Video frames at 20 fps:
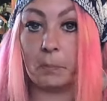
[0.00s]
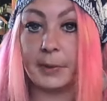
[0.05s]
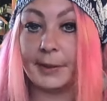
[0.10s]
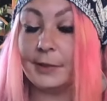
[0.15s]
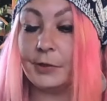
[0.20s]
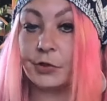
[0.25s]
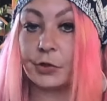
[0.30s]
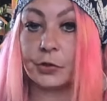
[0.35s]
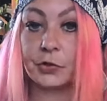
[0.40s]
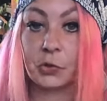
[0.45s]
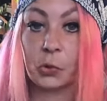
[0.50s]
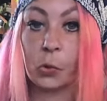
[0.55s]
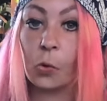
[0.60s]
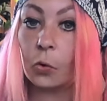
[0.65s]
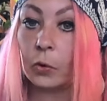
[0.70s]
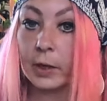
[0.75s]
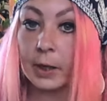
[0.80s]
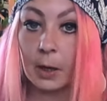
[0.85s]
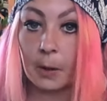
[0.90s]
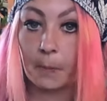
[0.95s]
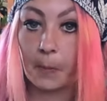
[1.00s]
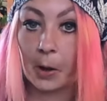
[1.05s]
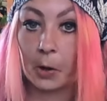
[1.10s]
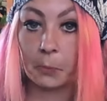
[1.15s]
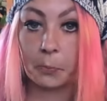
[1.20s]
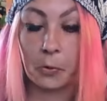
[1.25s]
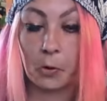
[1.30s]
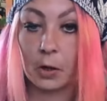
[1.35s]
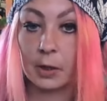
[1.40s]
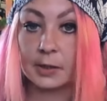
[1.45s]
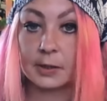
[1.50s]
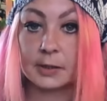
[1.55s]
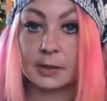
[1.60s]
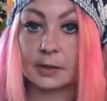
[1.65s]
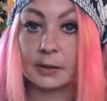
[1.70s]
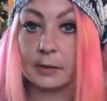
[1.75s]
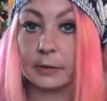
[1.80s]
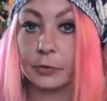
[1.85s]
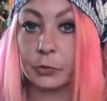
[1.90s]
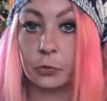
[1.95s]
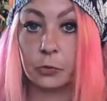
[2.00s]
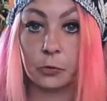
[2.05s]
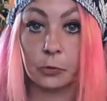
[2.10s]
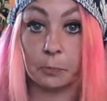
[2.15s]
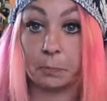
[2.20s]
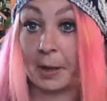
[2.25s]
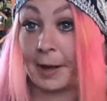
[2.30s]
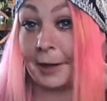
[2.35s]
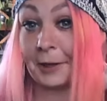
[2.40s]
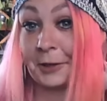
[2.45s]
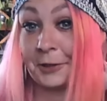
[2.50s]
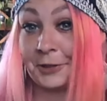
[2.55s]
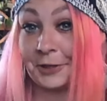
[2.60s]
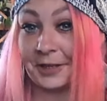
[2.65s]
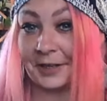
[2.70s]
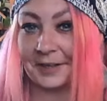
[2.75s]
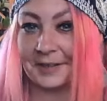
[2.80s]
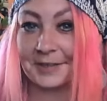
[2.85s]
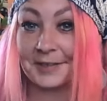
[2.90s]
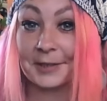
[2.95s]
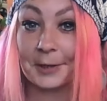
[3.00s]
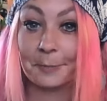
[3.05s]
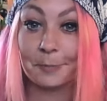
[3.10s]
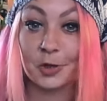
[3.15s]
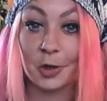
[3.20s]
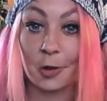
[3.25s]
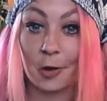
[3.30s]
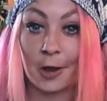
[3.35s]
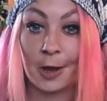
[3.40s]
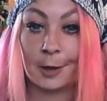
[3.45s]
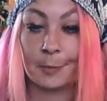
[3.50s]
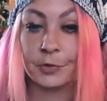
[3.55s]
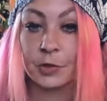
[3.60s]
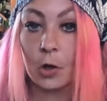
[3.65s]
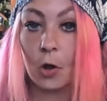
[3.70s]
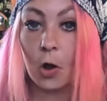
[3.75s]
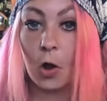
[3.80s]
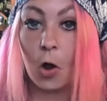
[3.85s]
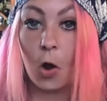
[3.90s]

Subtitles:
me just talking about prices or packaging sometimes